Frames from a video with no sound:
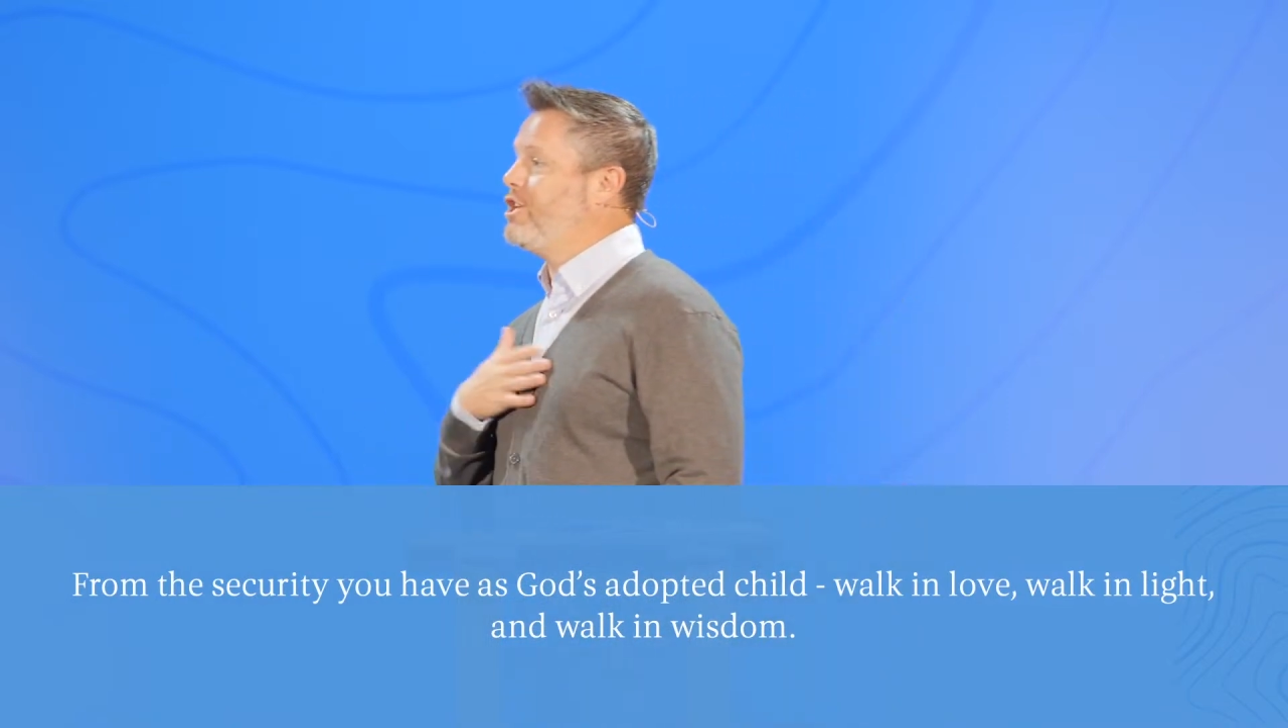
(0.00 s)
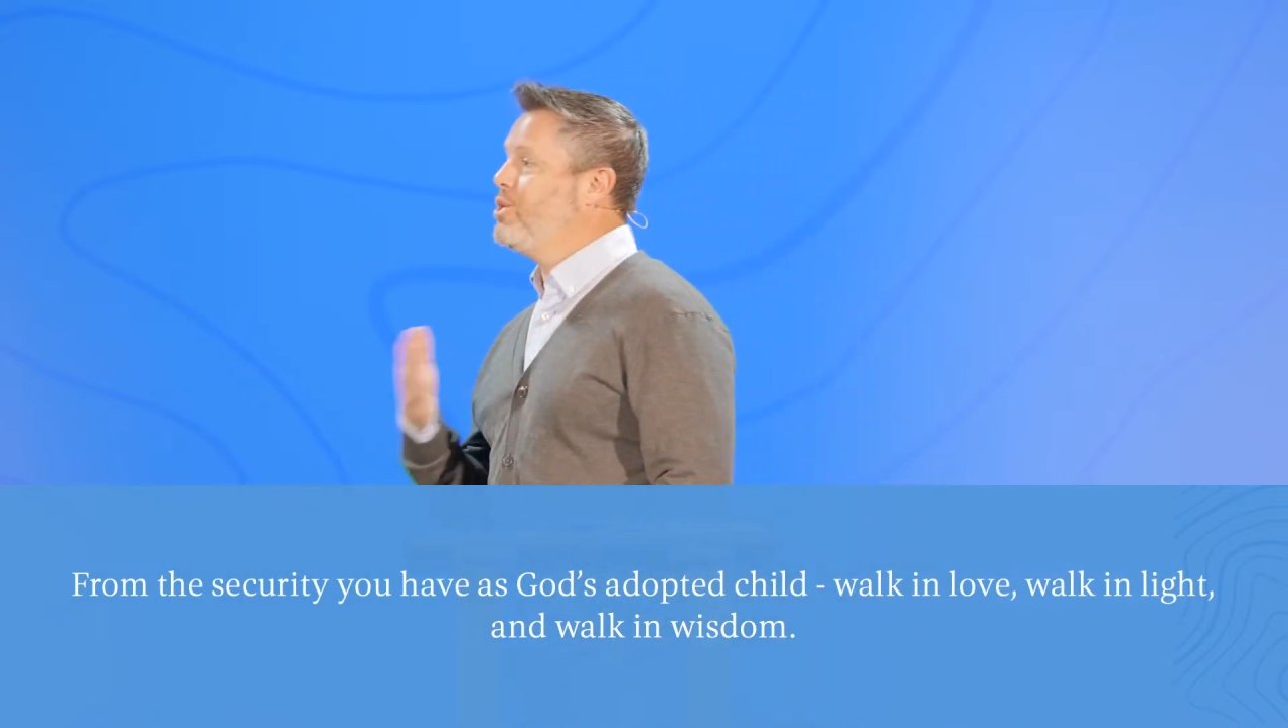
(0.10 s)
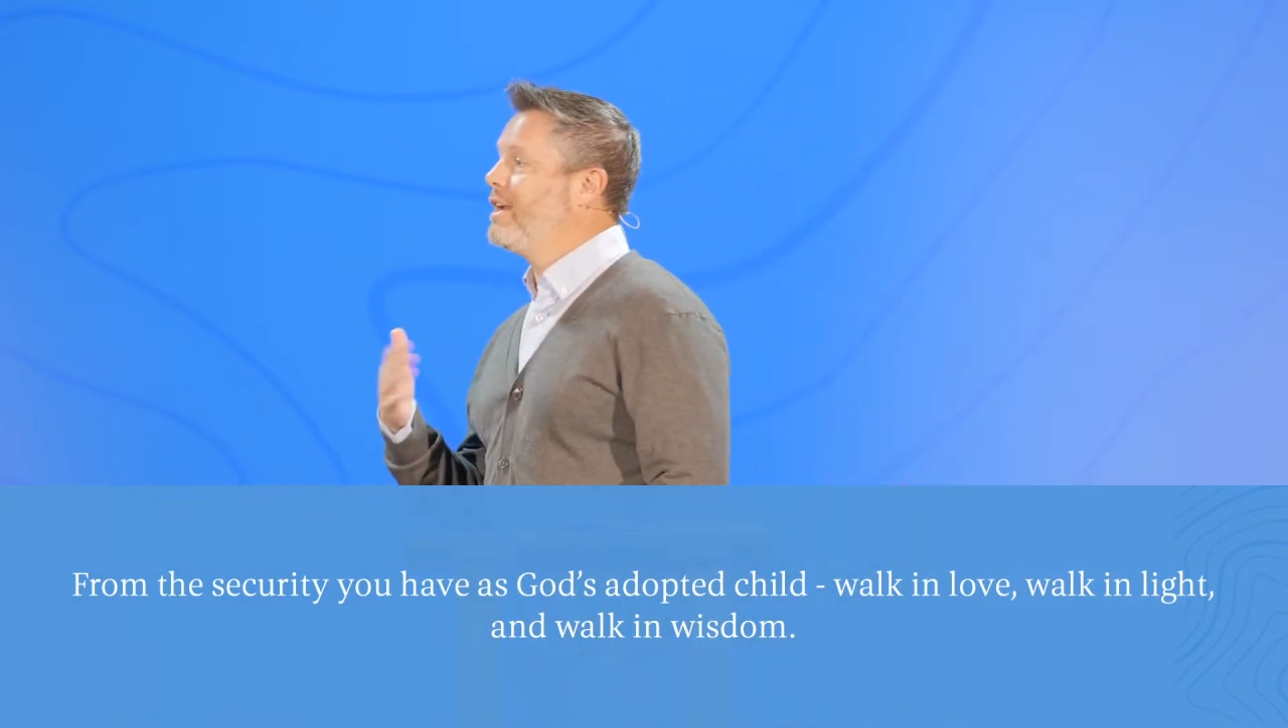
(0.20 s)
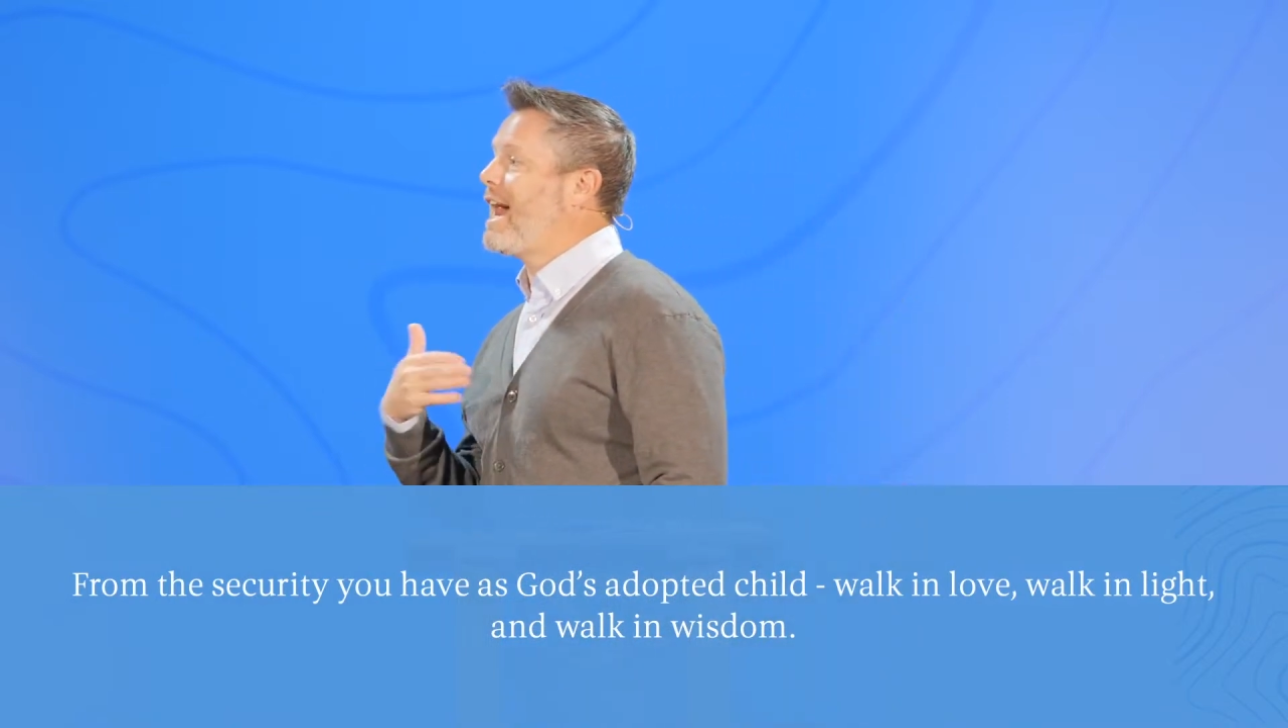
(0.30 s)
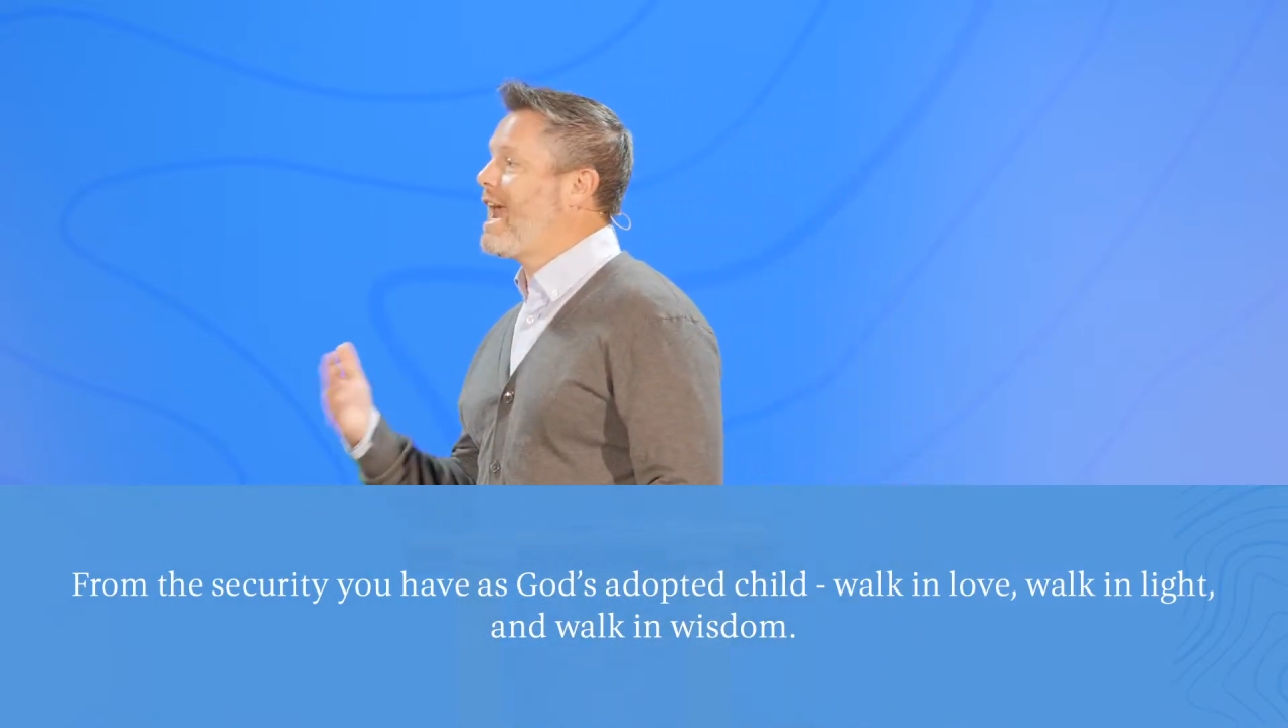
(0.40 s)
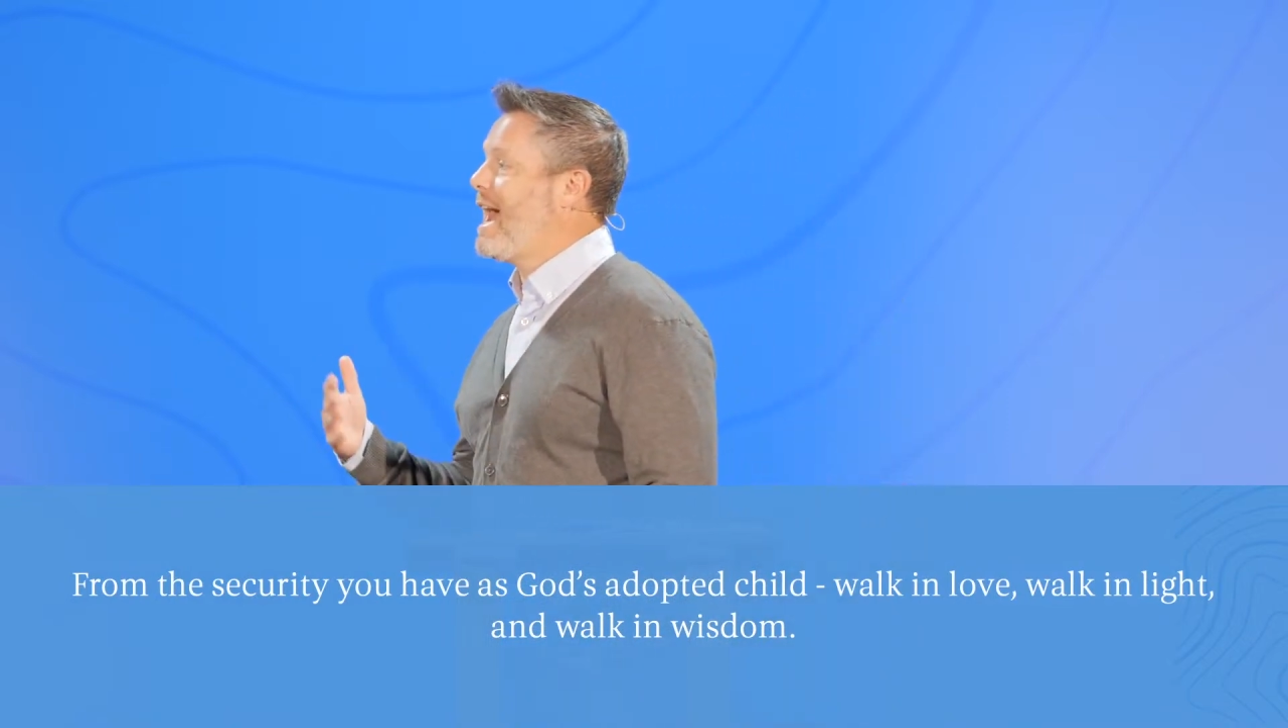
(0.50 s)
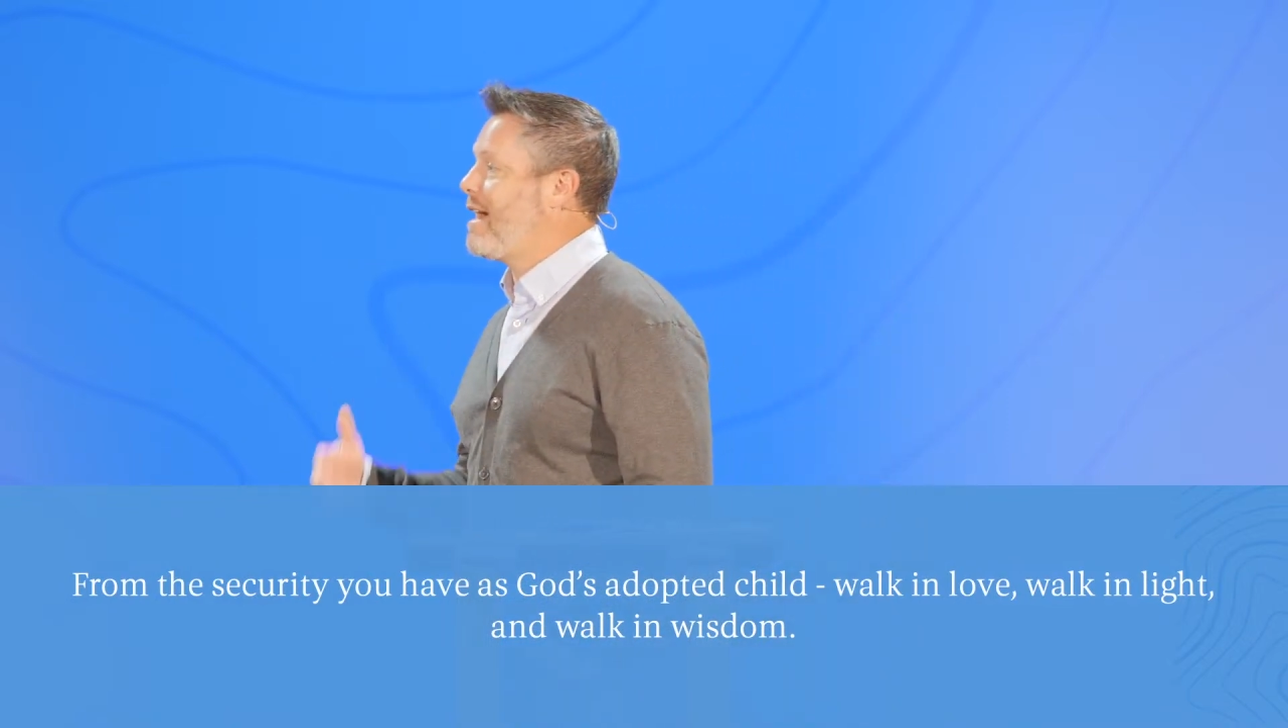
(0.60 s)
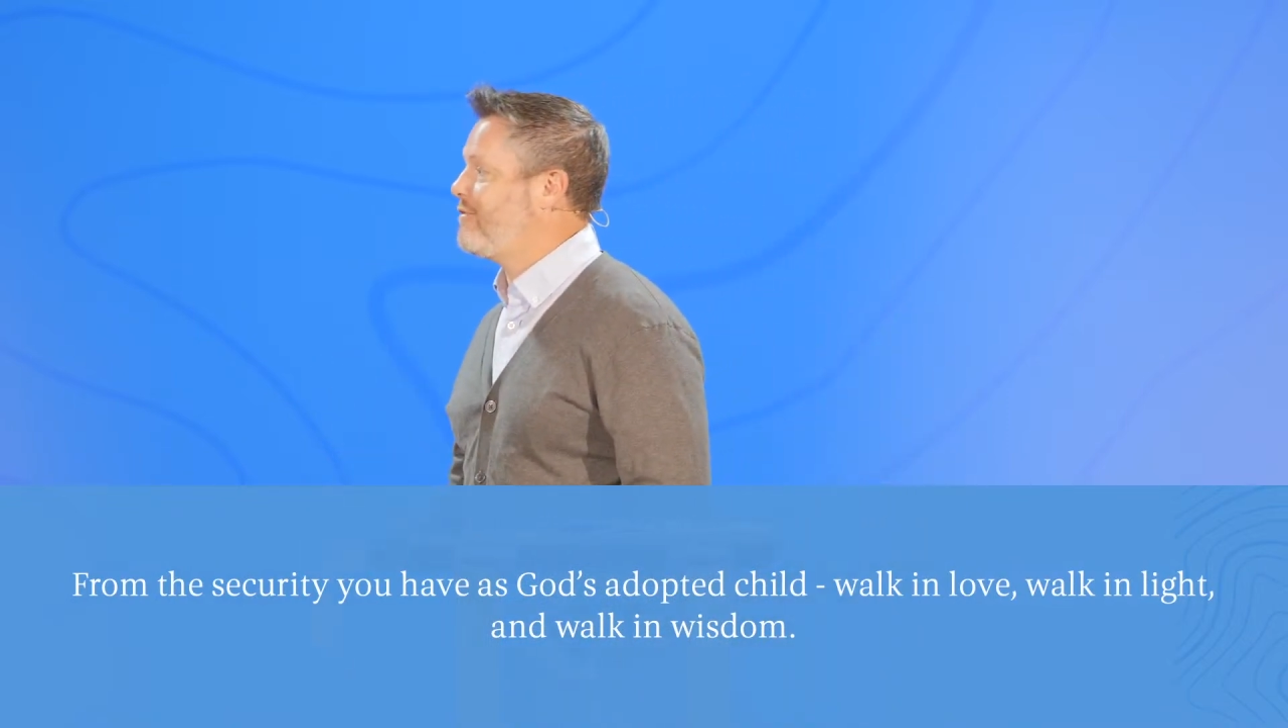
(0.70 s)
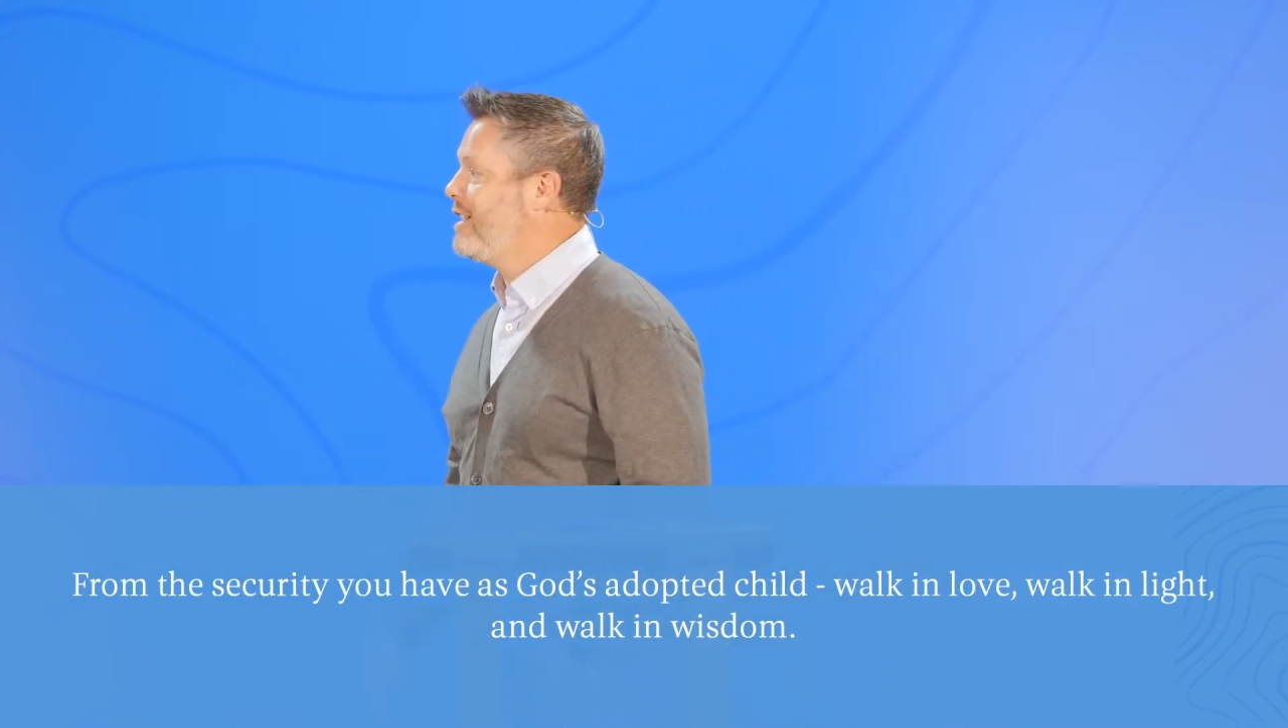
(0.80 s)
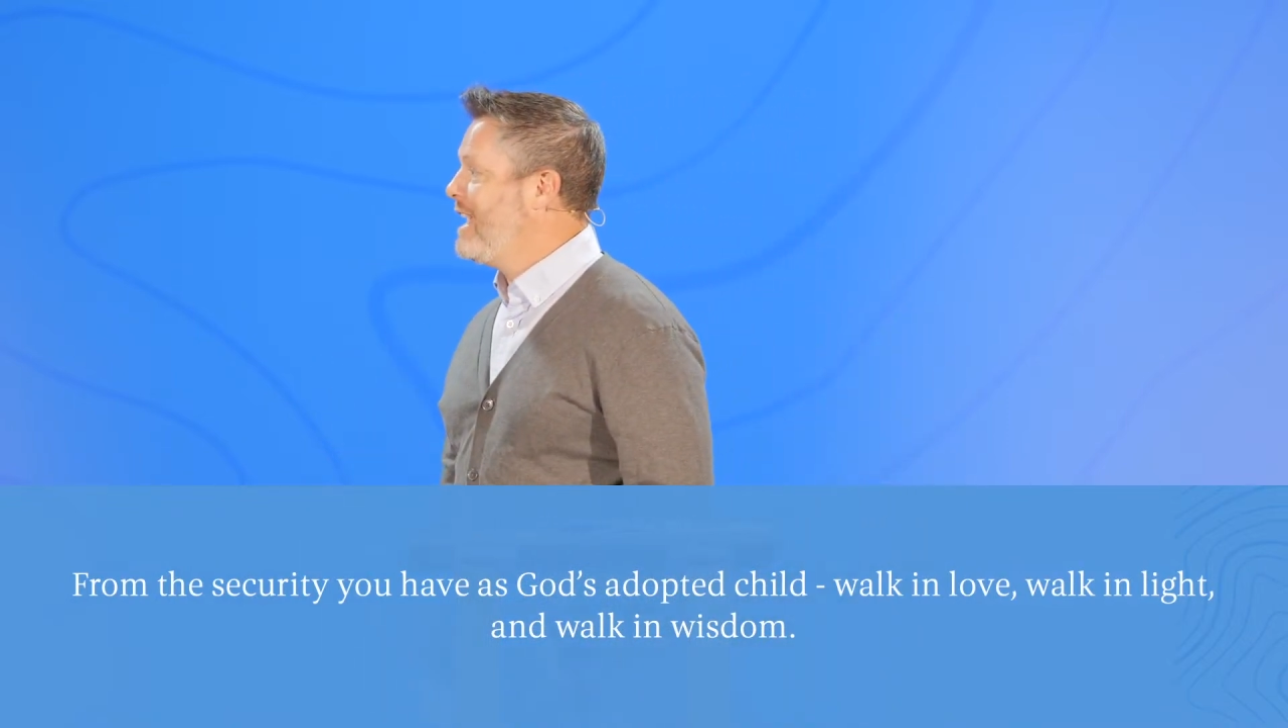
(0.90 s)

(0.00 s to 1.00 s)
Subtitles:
you and I have